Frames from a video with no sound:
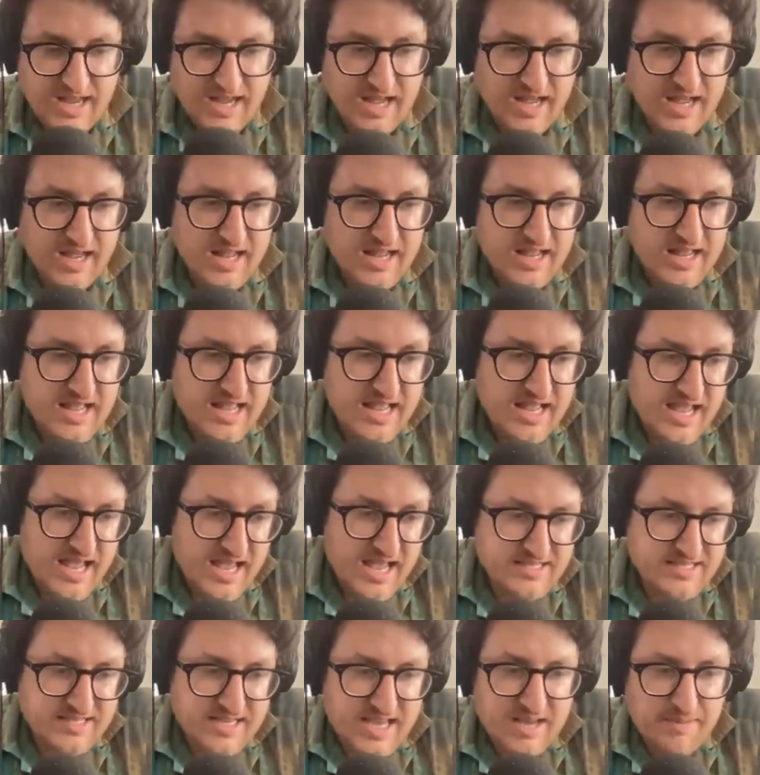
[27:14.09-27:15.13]
Uh,
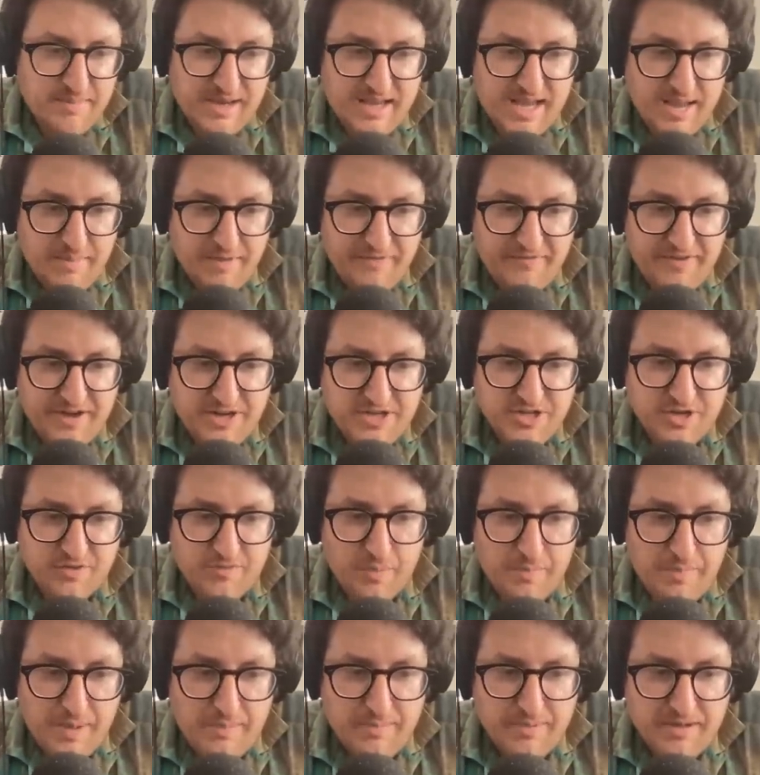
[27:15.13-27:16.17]
as King became a
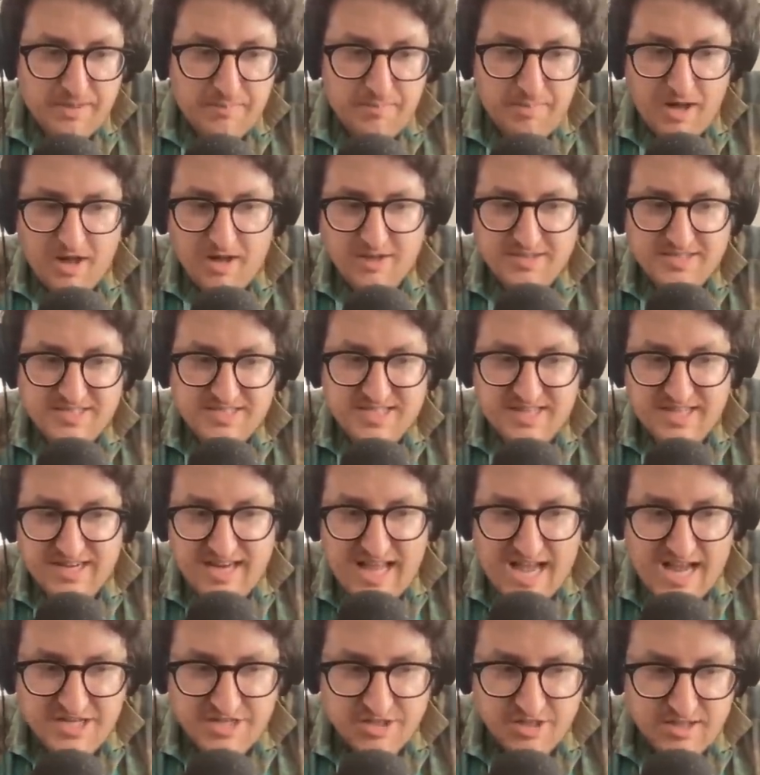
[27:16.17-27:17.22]
fixture of Republican politics at
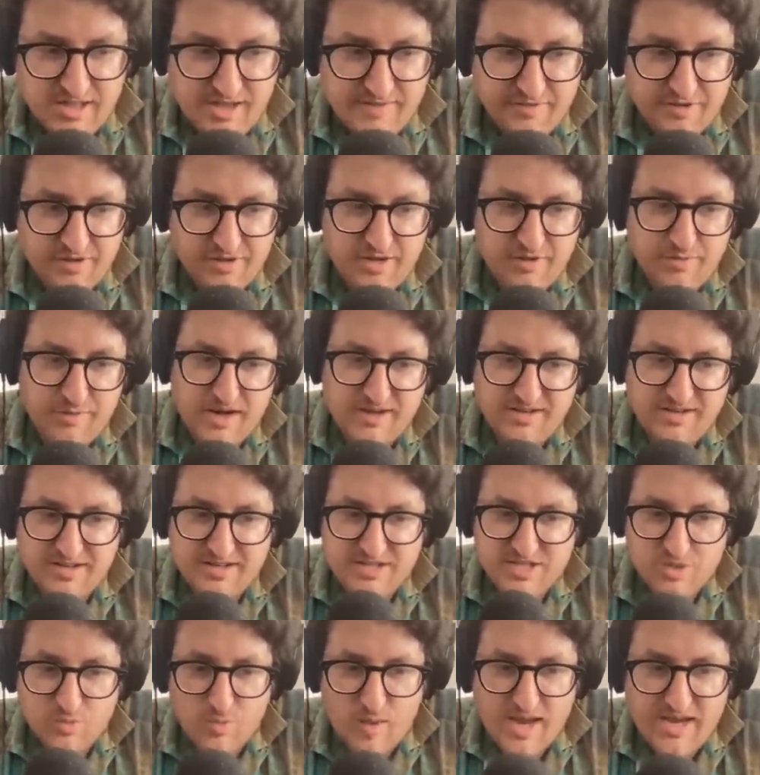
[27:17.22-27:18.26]
the national level, he
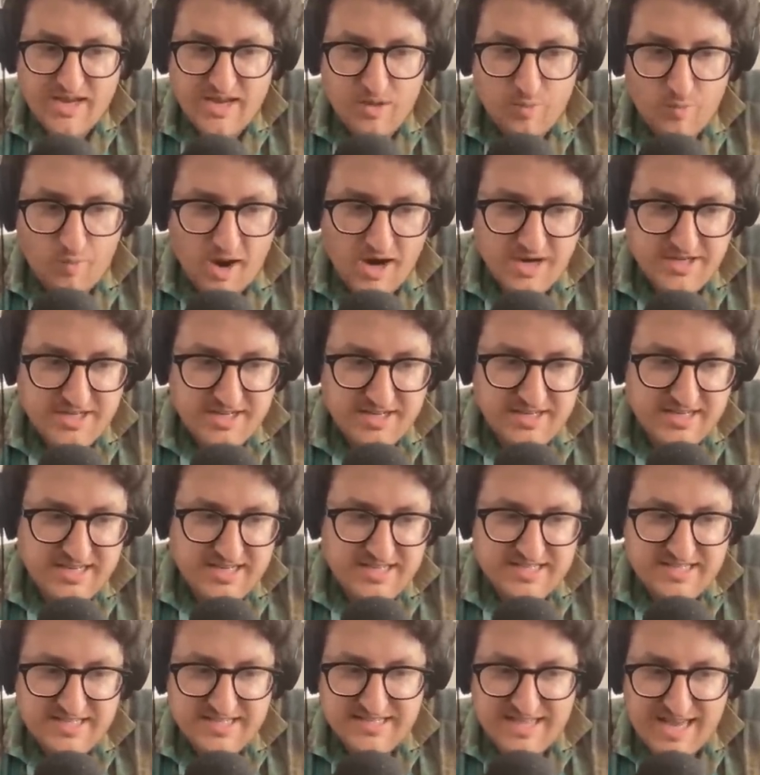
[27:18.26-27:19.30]
rented a swanky Washington,
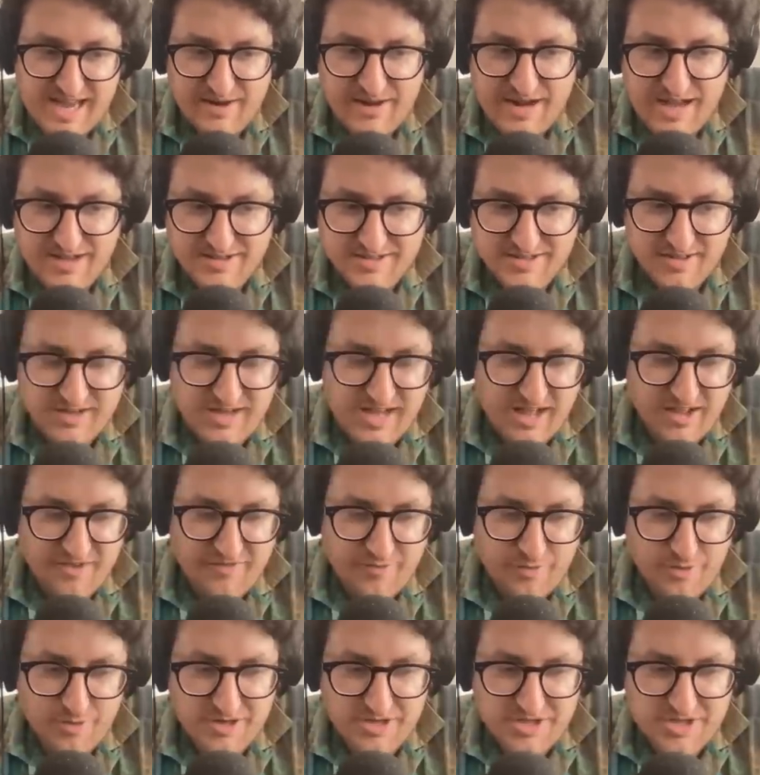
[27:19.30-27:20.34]
D.C. townhouse on
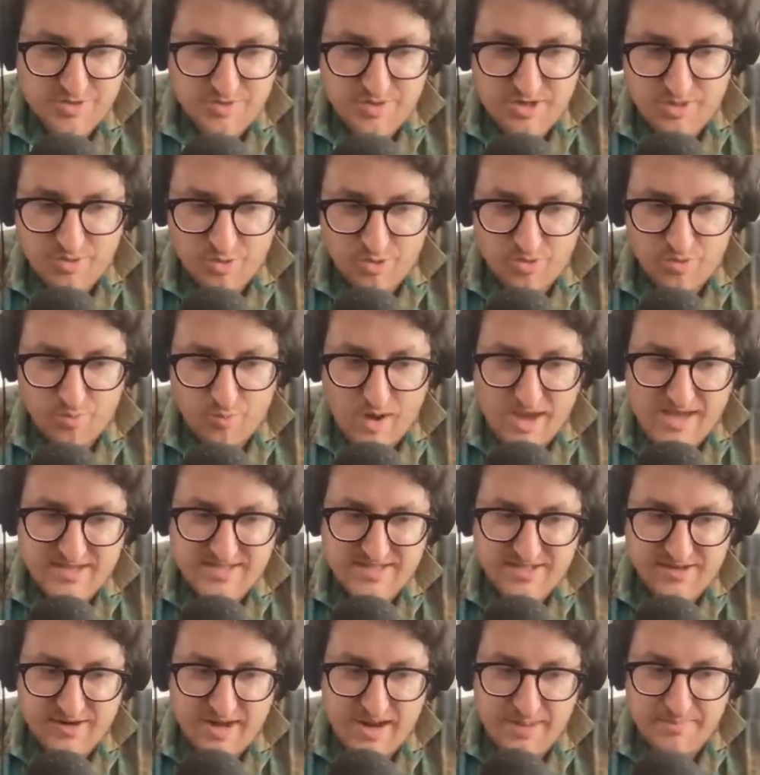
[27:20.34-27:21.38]
California Street
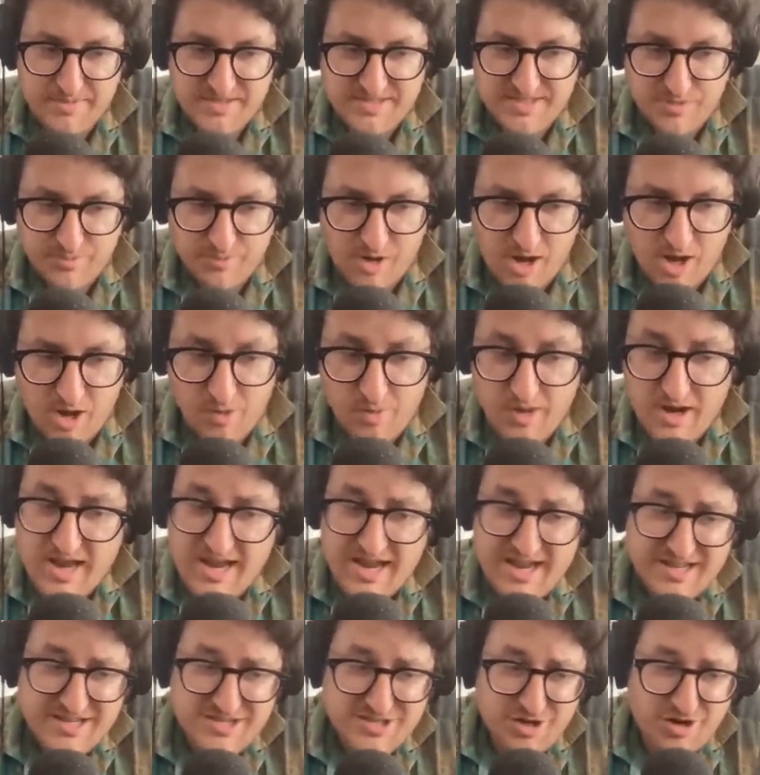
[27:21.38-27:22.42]
Northwest near Embassy Row
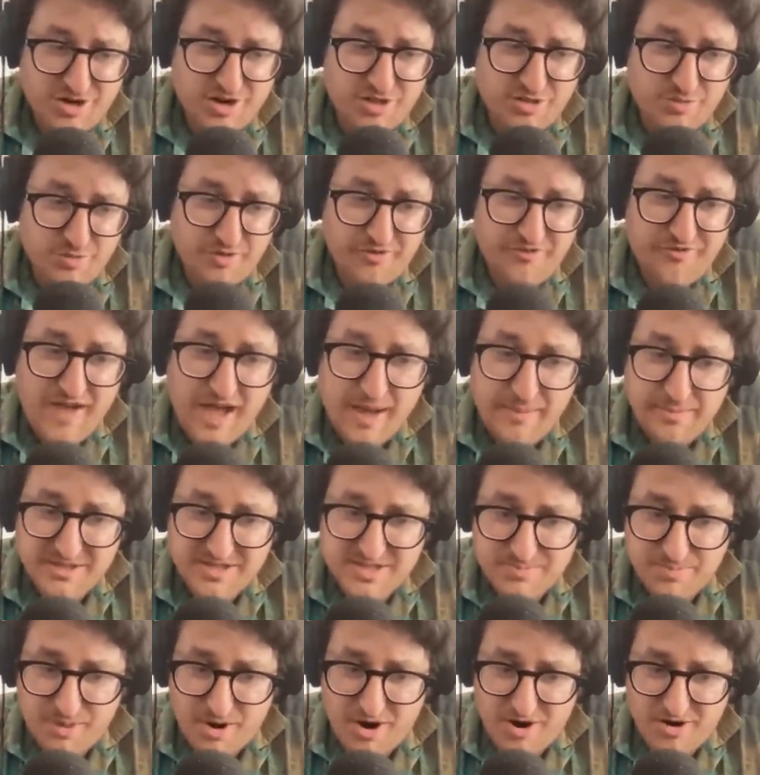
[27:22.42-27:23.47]
and started to throw
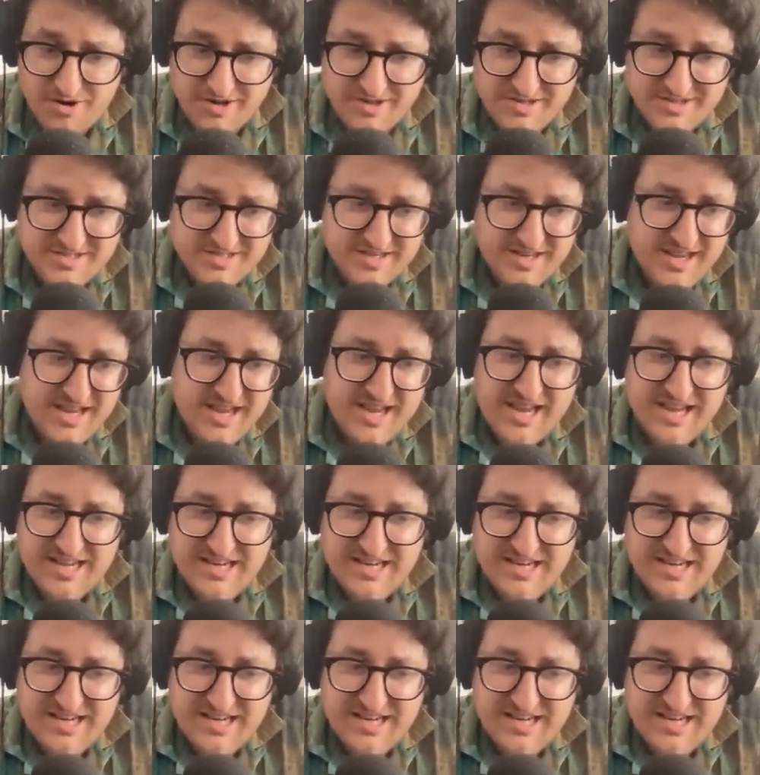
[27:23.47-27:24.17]
fabulous parties.